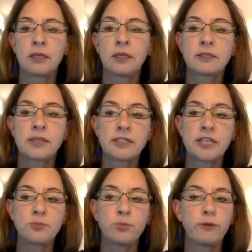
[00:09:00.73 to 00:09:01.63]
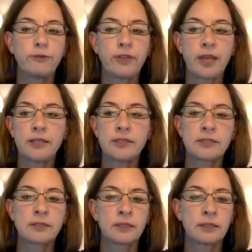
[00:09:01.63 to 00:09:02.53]
such as more
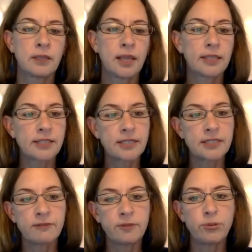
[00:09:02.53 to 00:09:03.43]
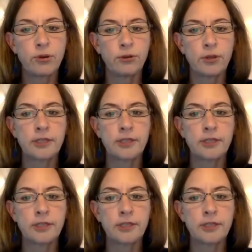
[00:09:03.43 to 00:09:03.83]
floods, excessive and prolonged